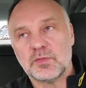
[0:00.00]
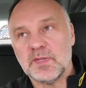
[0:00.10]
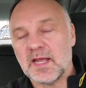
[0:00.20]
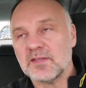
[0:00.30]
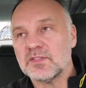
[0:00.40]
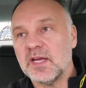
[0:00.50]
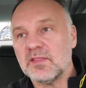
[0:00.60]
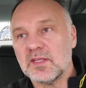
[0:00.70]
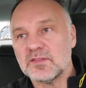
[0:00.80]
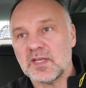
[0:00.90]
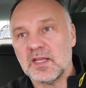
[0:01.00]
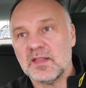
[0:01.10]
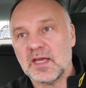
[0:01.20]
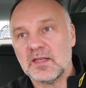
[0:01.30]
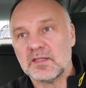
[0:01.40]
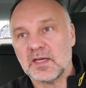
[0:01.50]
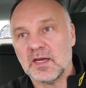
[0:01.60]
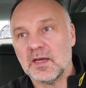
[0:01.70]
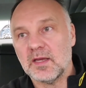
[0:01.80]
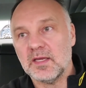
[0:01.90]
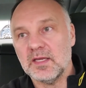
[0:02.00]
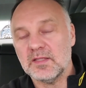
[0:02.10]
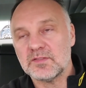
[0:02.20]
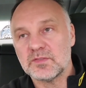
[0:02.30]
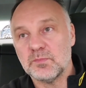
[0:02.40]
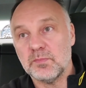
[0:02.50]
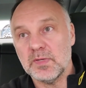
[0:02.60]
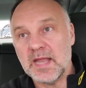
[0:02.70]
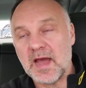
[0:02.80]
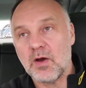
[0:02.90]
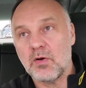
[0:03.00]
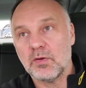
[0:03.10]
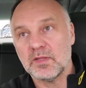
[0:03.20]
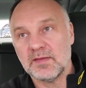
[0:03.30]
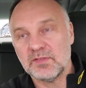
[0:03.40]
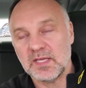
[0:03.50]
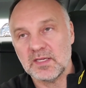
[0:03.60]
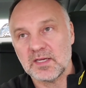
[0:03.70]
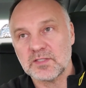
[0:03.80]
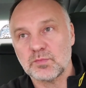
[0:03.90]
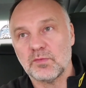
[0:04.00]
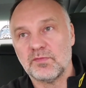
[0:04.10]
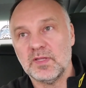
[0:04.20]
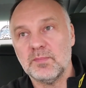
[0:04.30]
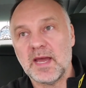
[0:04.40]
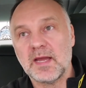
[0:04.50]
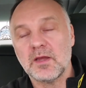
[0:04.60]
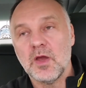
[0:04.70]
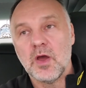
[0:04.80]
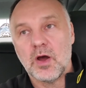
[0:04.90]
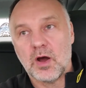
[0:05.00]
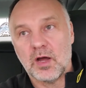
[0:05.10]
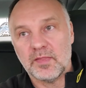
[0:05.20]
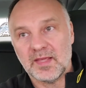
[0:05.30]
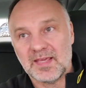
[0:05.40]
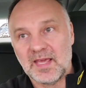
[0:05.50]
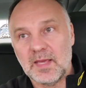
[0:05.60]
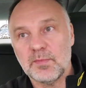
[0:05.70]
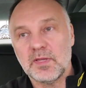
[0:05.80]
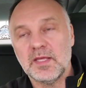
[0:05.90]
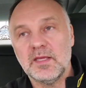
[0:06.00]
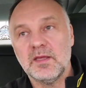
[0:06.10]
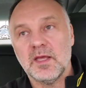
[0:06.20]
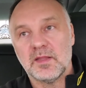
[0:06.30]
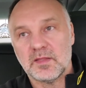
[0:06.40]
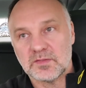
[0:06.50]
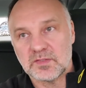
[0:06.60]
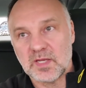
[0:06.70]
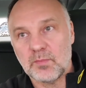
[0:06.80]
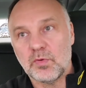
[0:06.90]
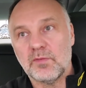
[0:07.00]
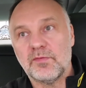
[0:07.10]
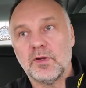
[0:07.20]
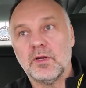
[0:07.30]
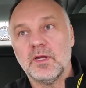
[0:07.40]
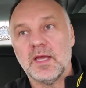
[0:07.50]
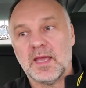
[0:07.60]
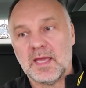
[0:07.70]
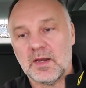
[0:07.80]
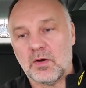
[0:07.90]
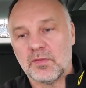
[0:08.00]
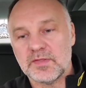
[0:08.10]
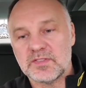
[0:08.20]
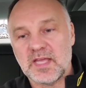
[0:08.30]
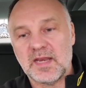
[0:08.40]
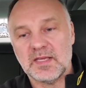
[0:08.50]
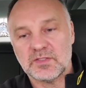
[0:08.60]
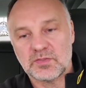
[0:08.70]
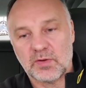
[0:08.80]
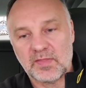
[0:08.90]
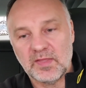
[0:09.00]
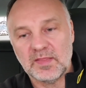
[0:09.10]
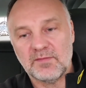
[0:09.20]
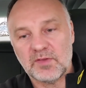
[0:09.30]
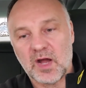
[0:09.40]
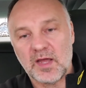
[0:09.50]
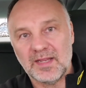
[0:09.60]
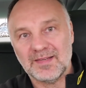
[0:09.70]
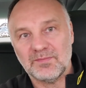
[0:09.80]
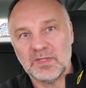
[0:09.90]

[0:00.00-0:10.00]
to me last night. They said that they've taken customer feedback on the cabling, the subwoofer, and all the settings. So I think they've got it,